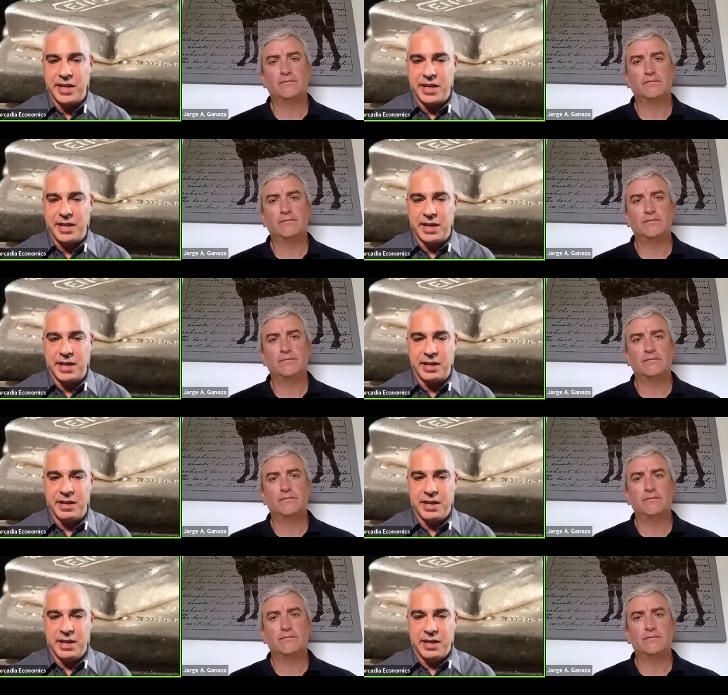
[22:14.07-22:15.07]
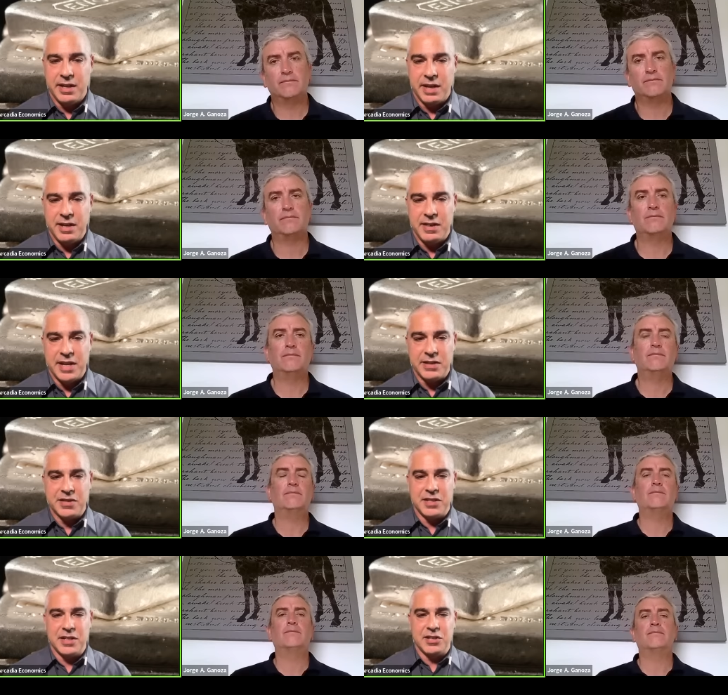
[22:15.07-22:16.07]
Speaker 1: in, and anything else
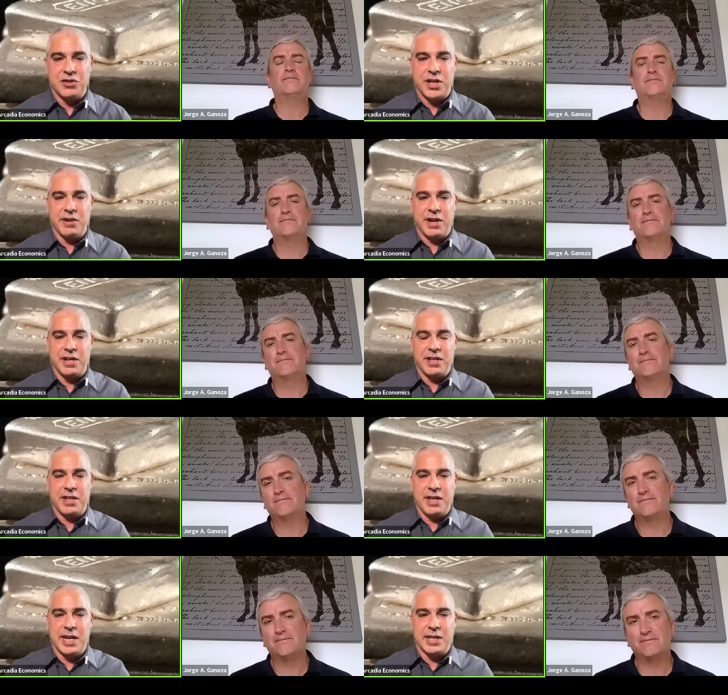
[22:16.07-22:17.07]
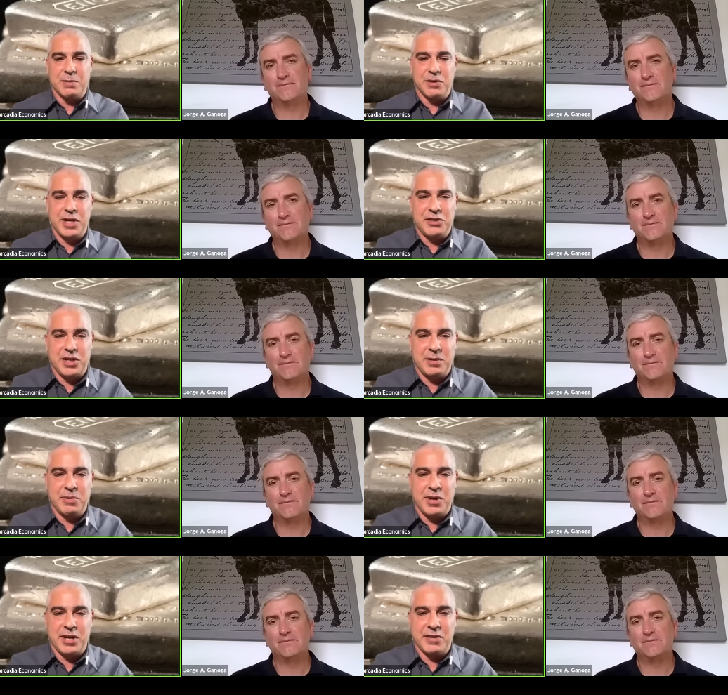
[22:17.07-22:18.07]
that you can share on the exploration
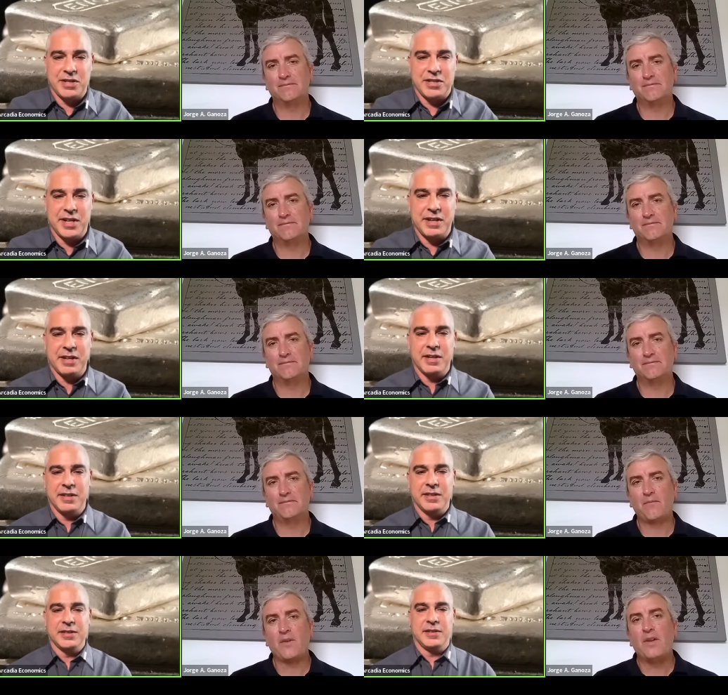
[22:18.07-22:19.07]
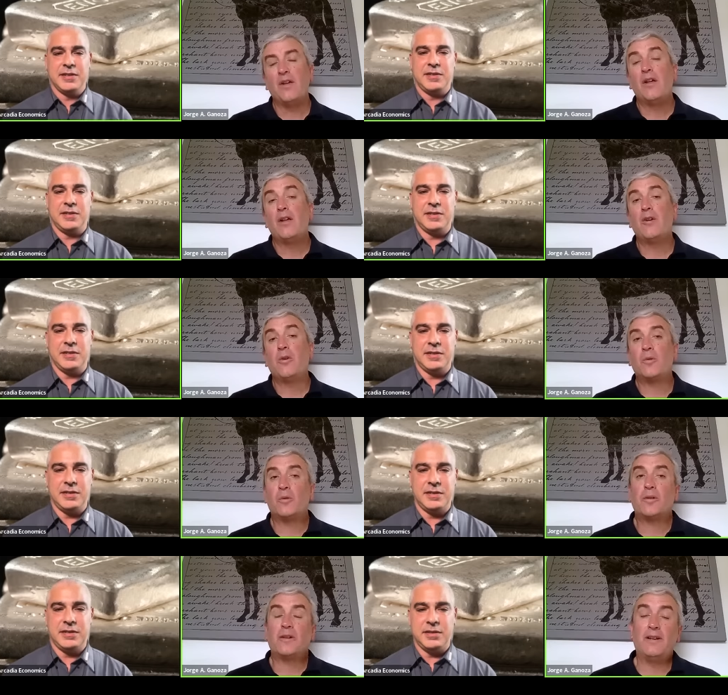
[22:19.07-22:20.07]
progress there?
Speaker 2: You
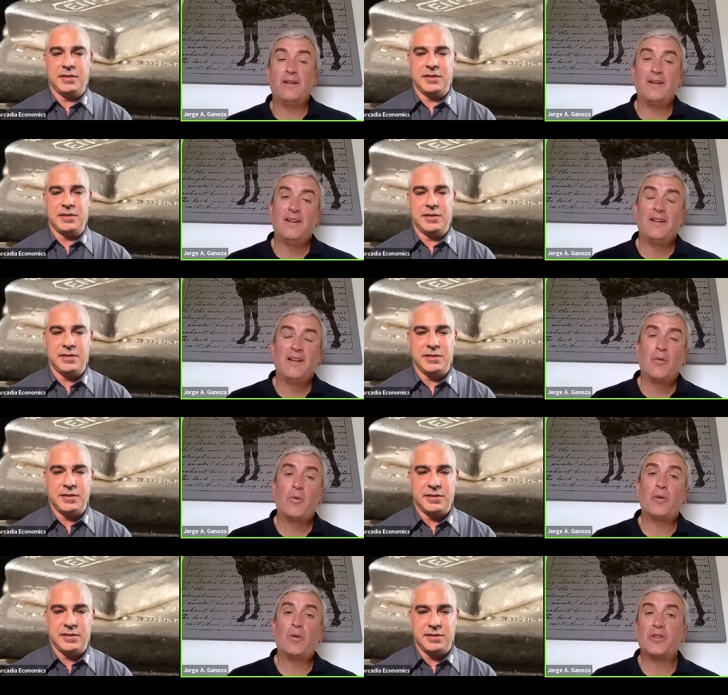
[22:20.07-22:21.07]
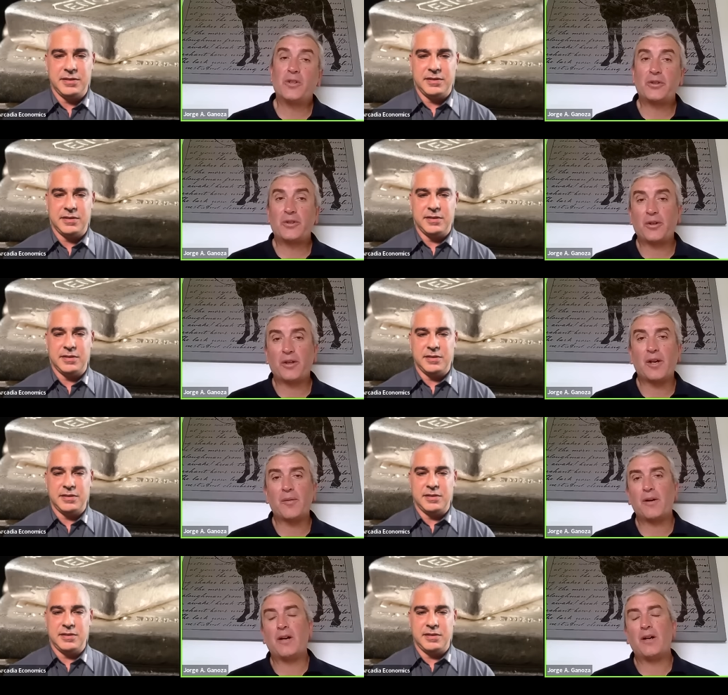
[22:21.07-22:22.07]
know, we were just talking
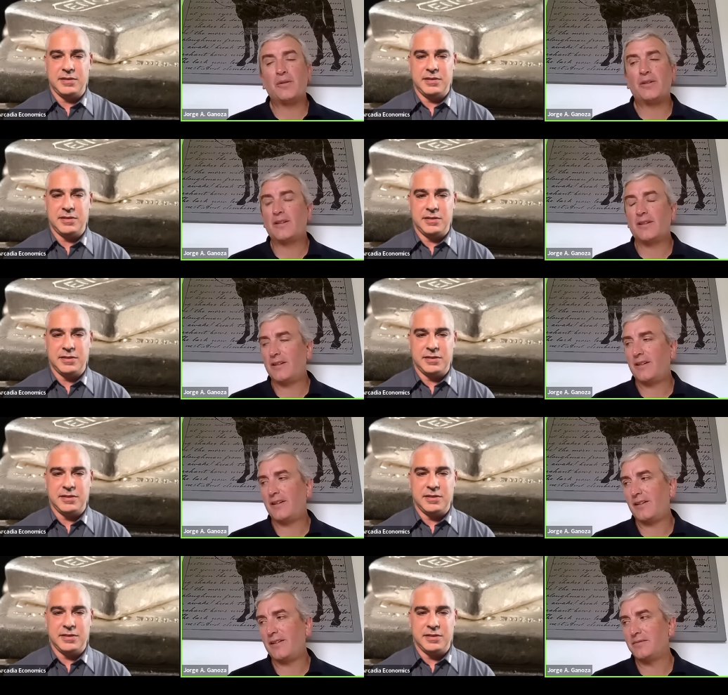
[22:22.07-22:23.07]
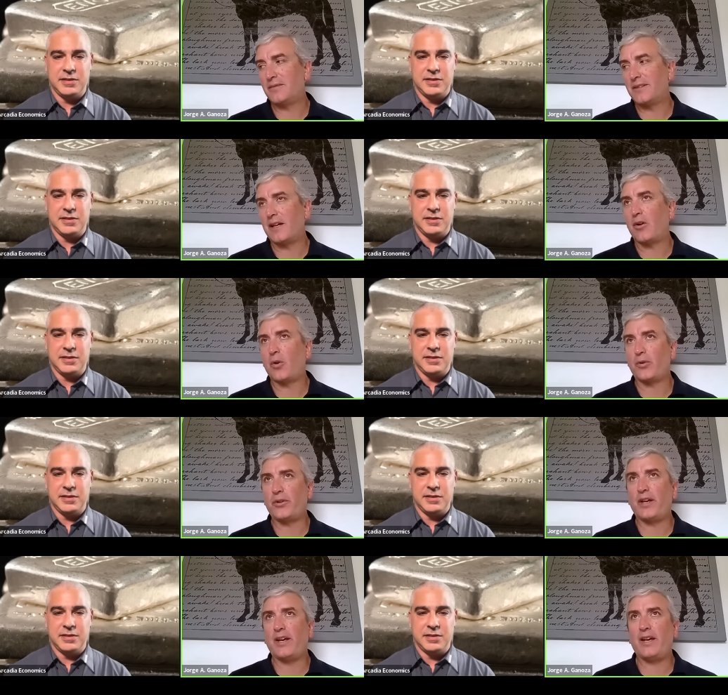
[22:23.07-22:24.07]
about uh, San
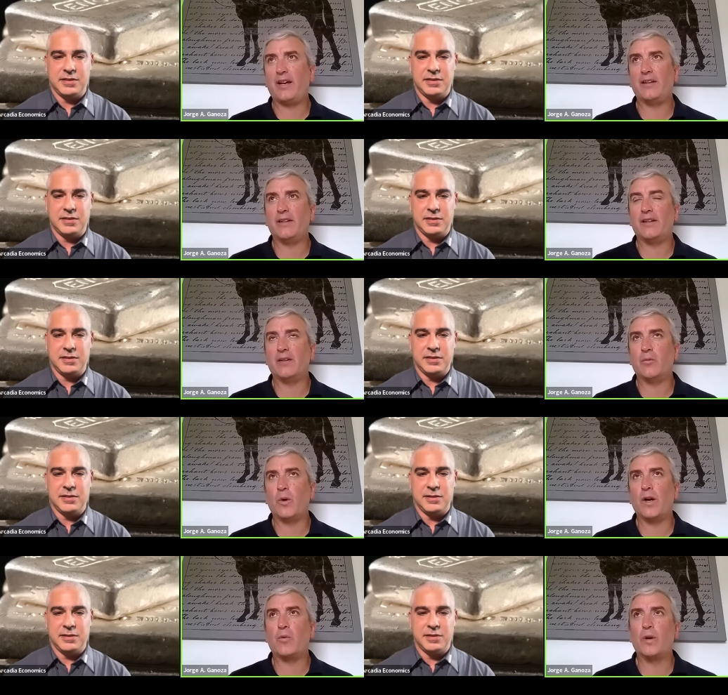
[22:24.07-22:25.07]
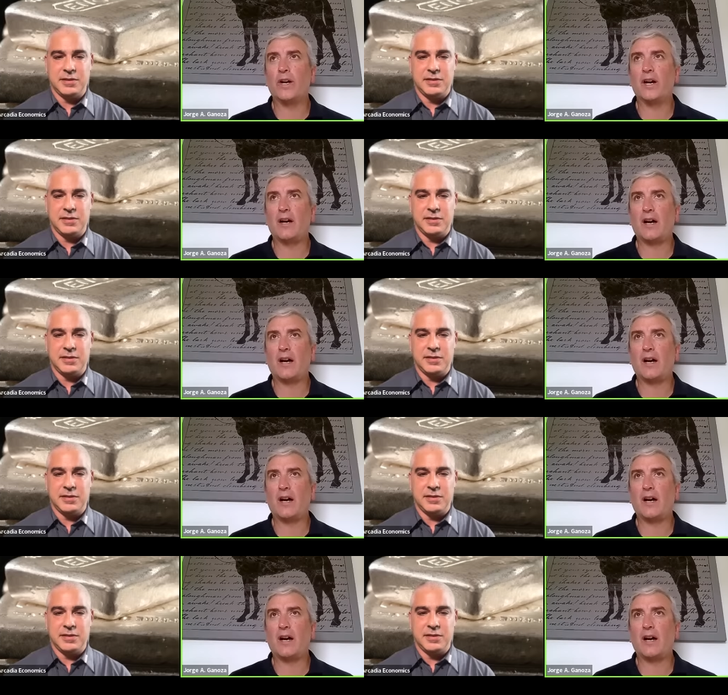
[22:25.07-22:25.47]
Jose and, and where we